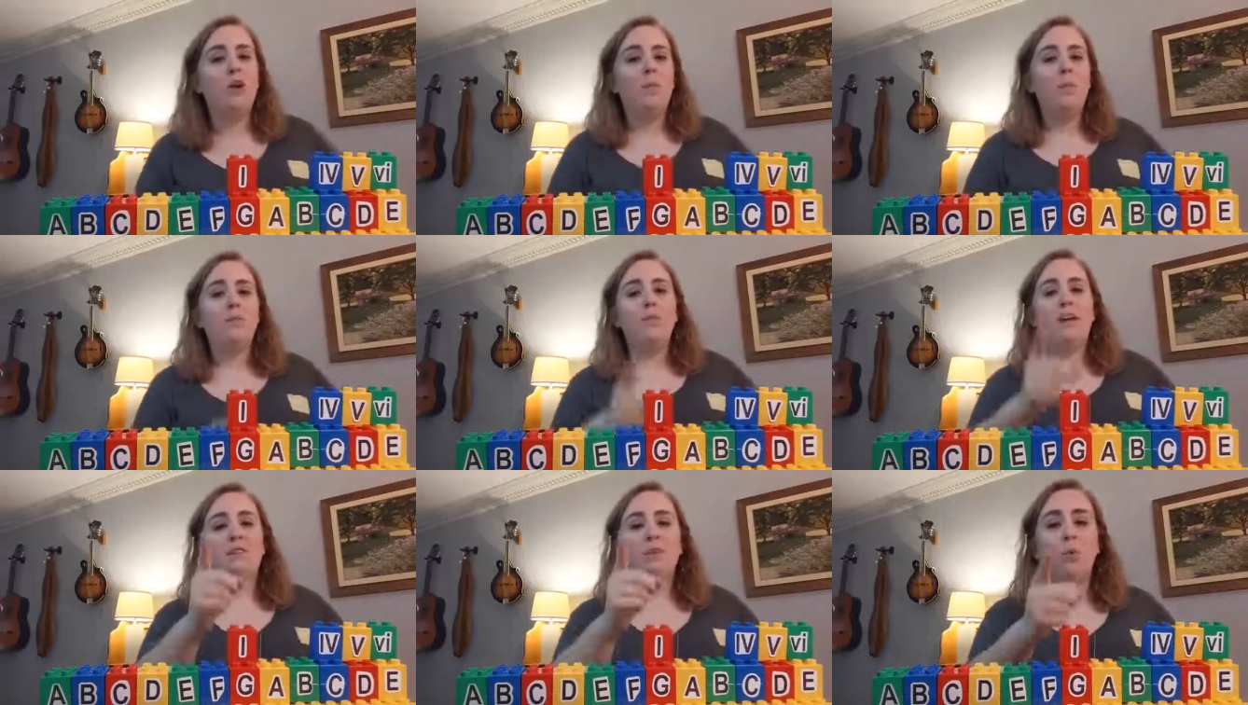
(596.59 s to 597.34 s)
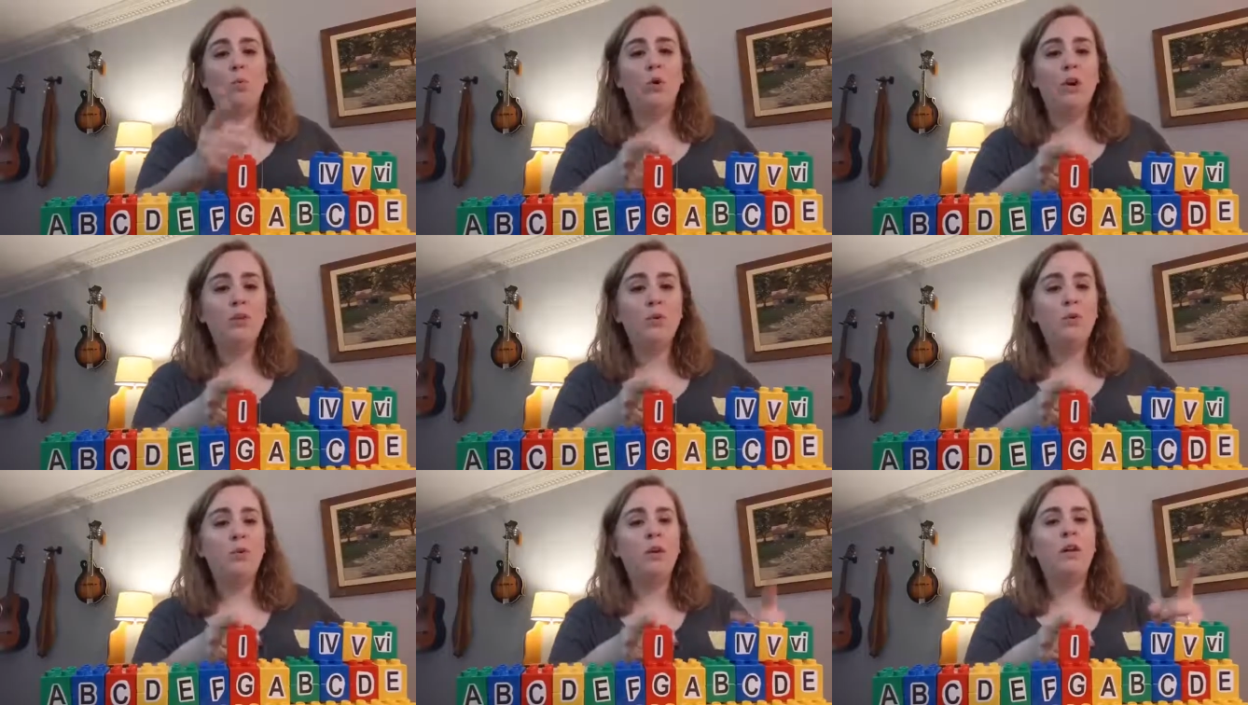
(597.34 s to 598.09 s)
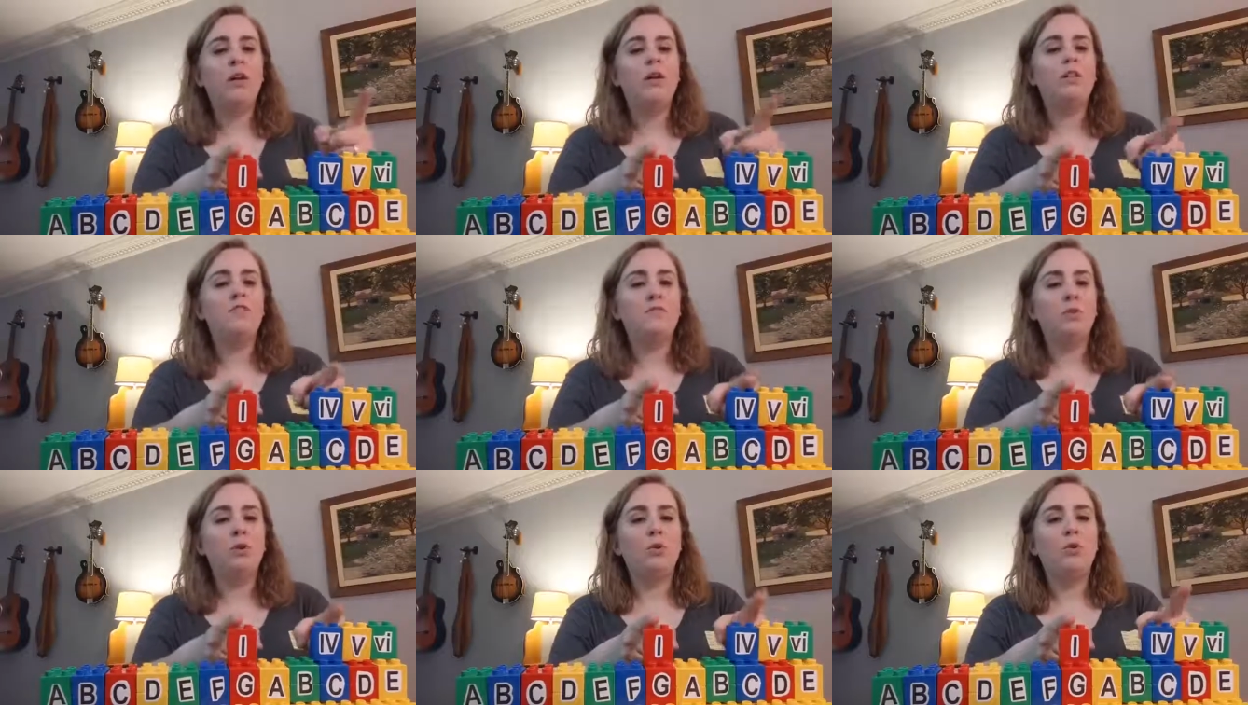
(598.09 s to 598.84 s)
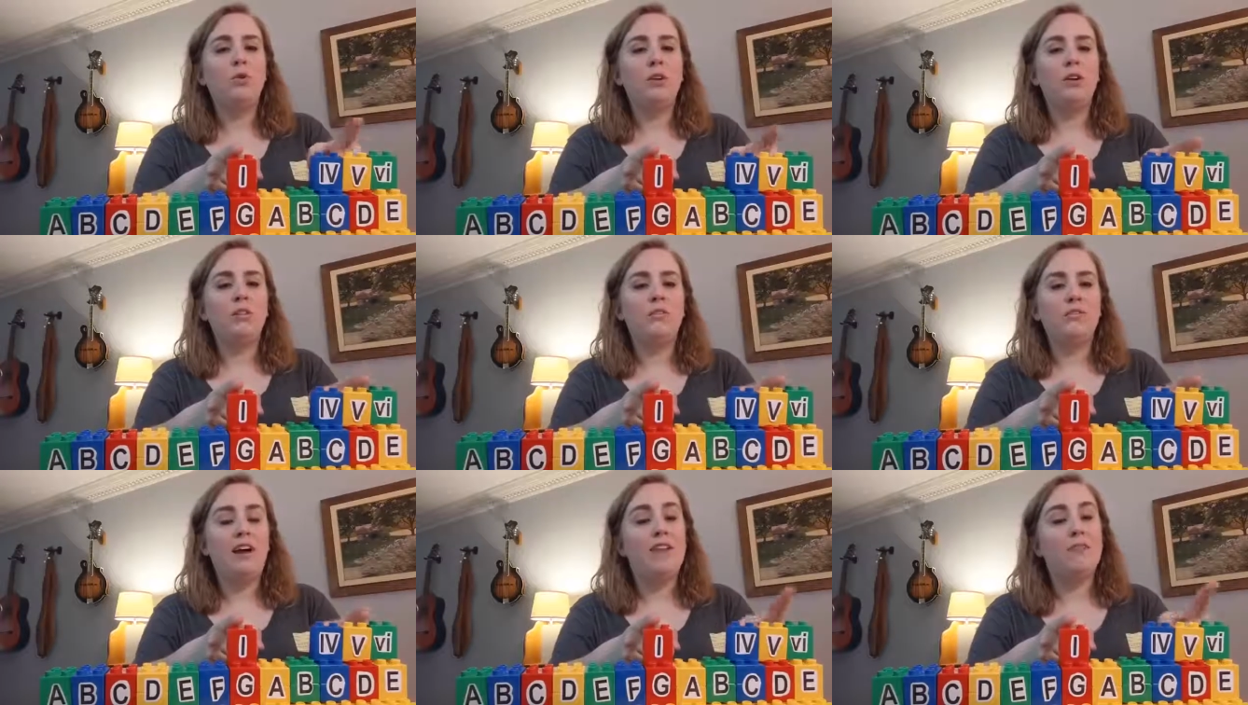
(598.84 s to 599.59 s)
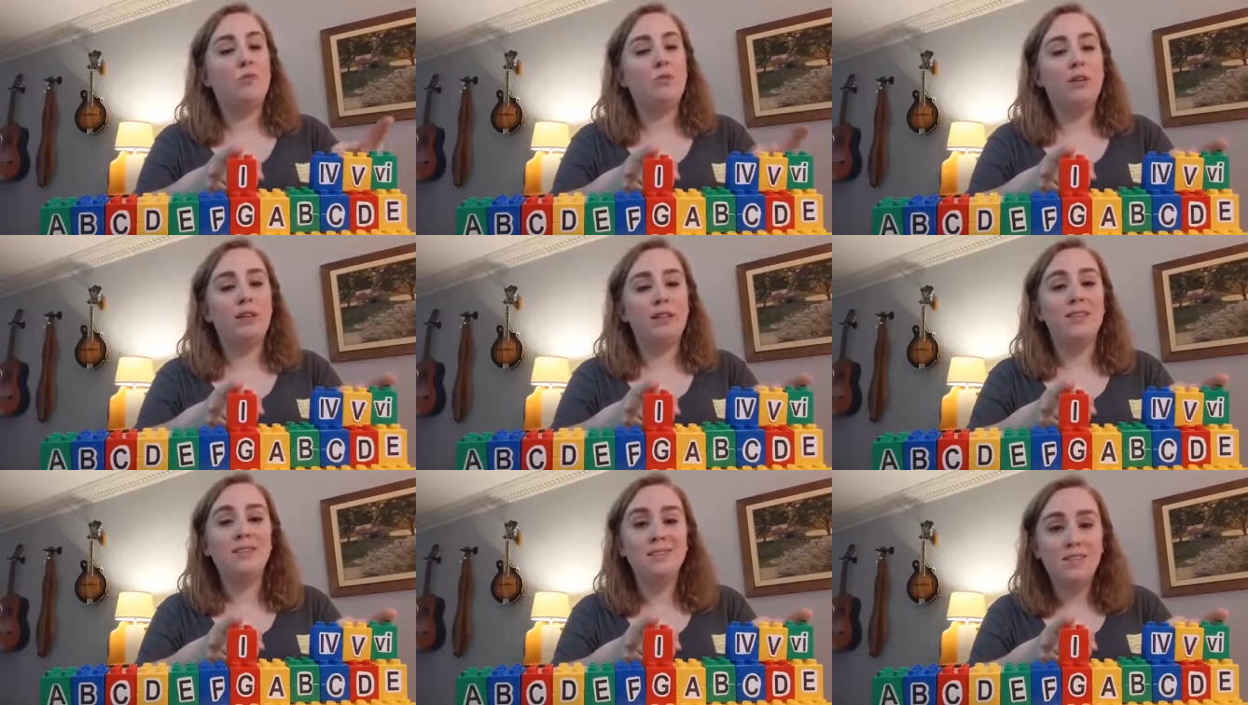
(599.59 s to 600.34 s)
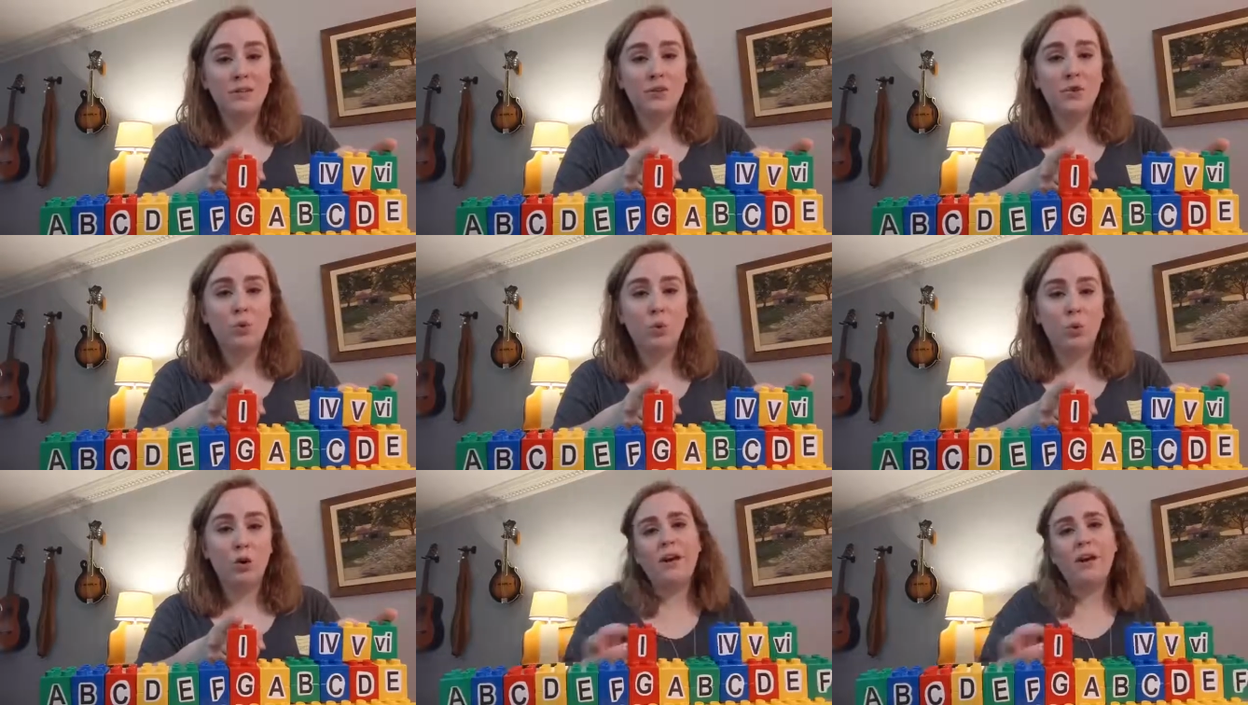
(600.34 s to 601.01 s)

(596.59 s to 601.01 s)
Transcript: Remember, we have the one chord, the four chord, the five chord, and the six chord.